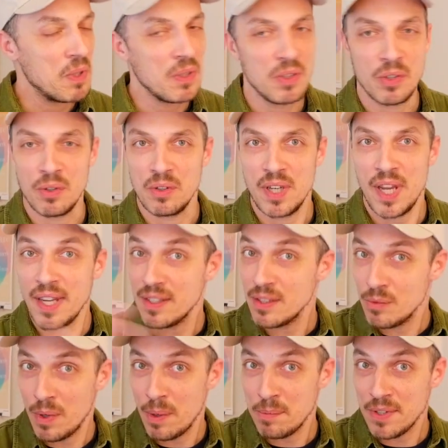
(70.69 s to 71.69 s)
your
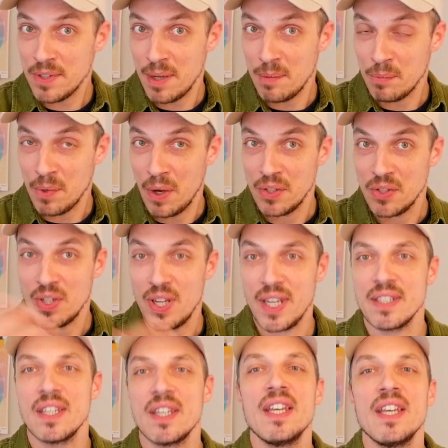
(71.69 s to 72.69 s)
next website
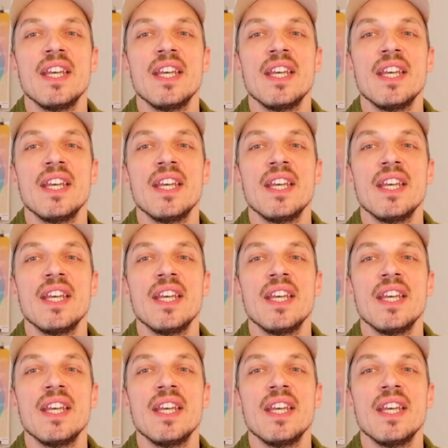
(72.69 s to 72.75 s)
project,